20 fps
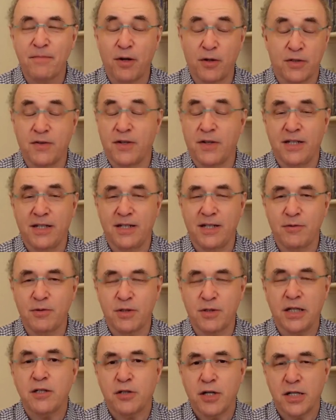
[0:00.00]
was very, it
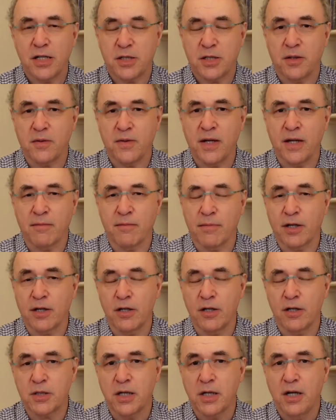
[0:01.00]
was an interesting thing
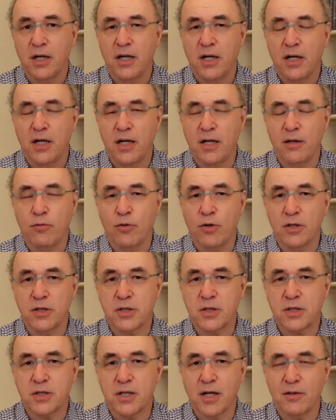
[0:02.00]
because it
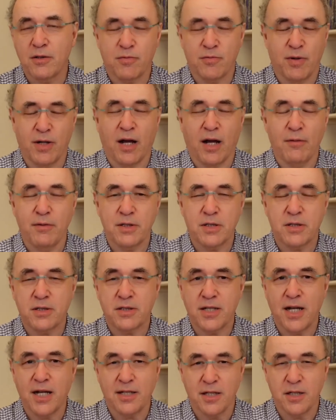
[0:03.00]
was, it was when I was
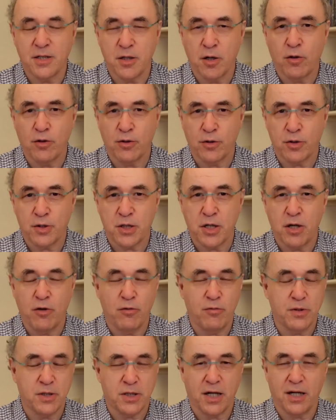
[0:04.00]
10 years old or so.
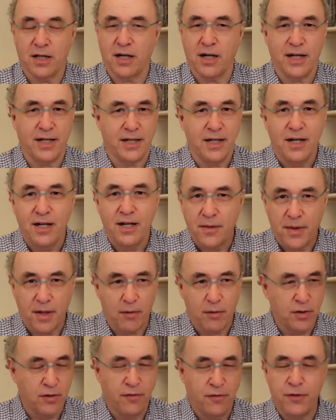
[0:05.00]
It was kind of like
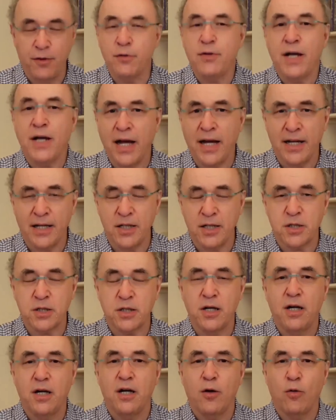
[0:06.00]
there were a few
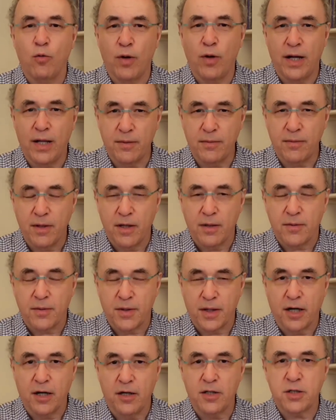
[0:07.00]
days when
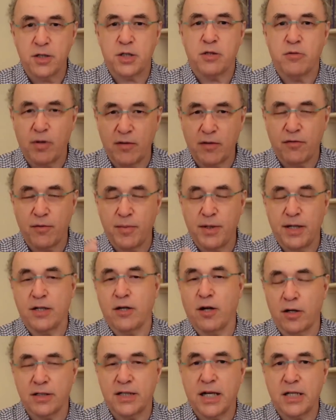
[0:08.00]
the currency went from being
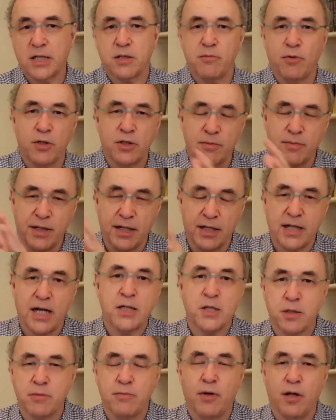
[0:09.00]
non-decimal to being
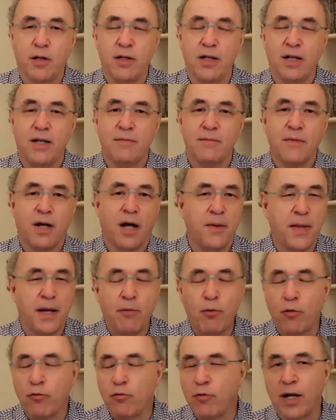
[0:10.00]
decimal. And
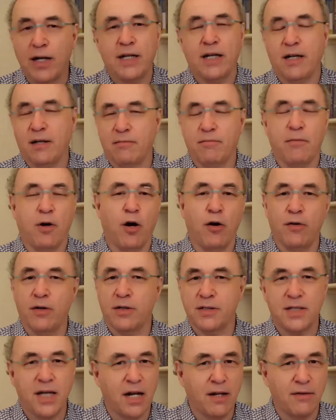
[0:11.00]
they were running
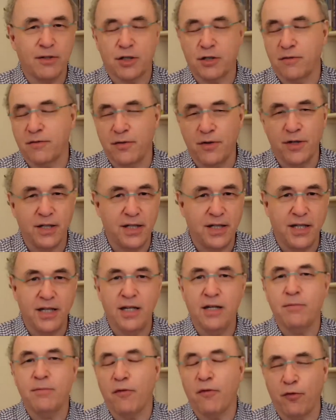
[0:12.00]
on television for a
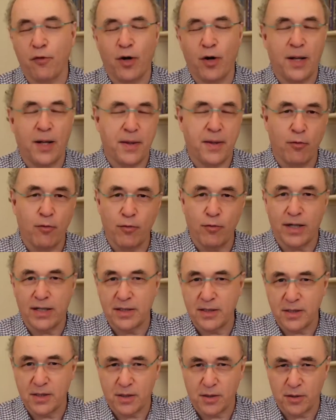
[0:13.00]
year beforehand. They were
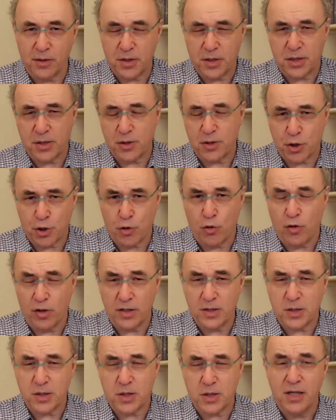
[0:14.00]
running these little
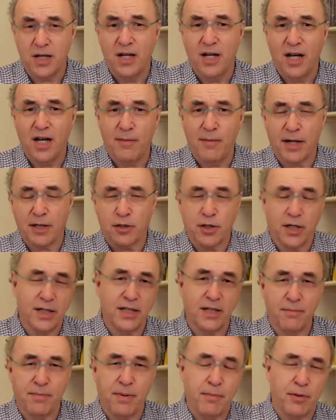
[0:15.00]
shorts about trying
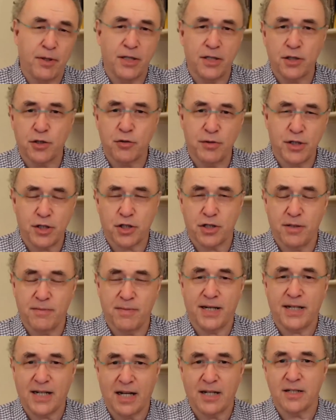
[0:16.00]
to give people intuition
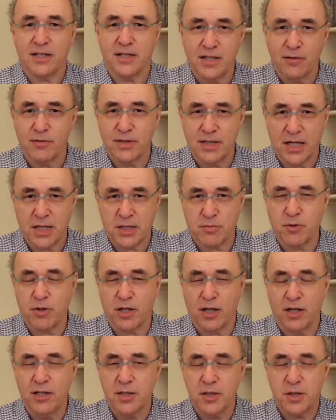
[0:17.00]
about how to deal with
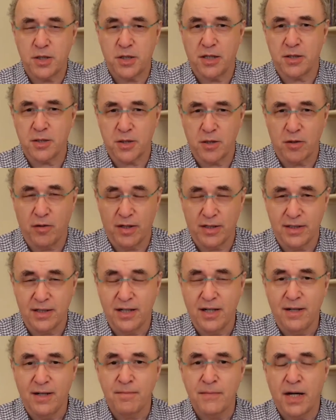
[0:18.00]
decimal currency and so on.
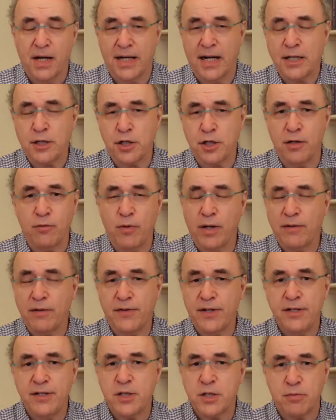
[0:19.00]
And actually, it
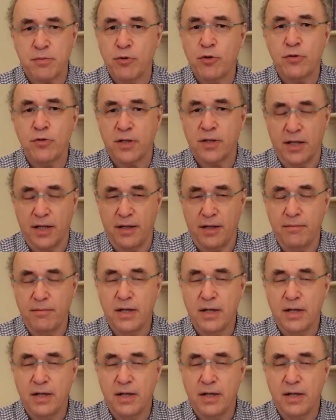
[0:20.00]
went very smoothly.